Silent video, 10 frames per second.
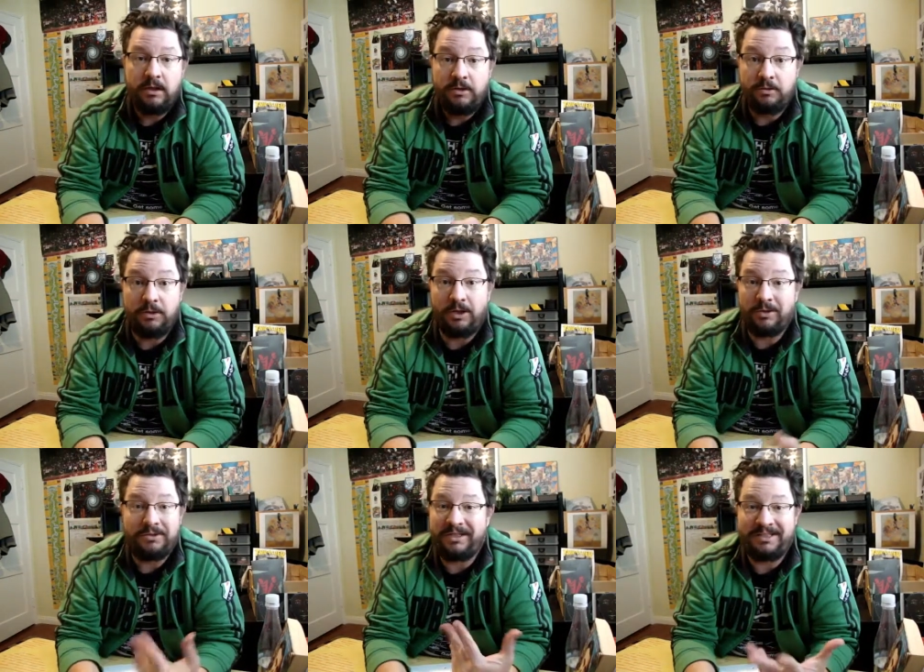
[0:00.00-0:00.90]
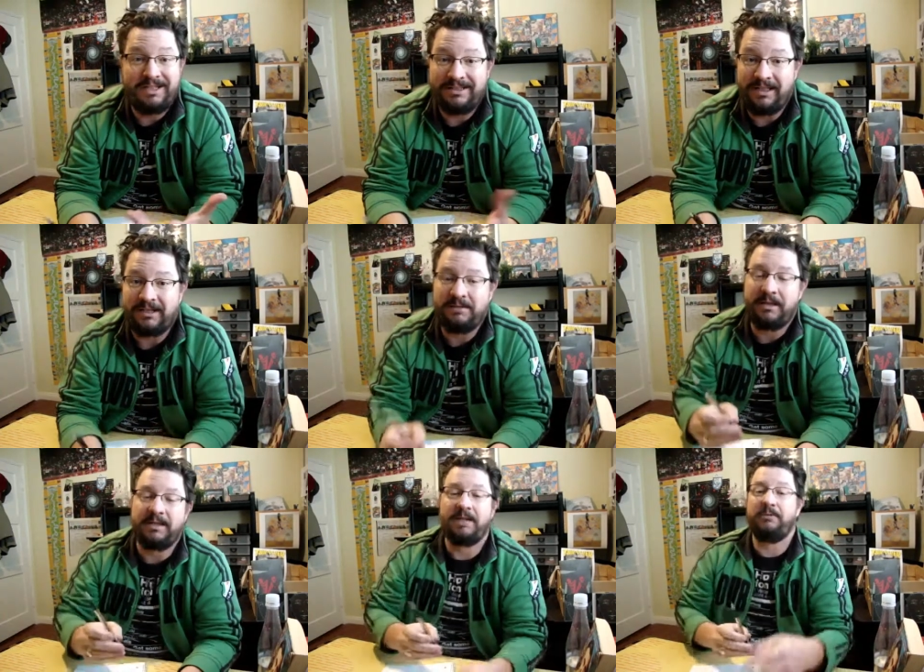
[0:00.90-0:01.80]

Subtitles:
doing all those things that I talked about. Like,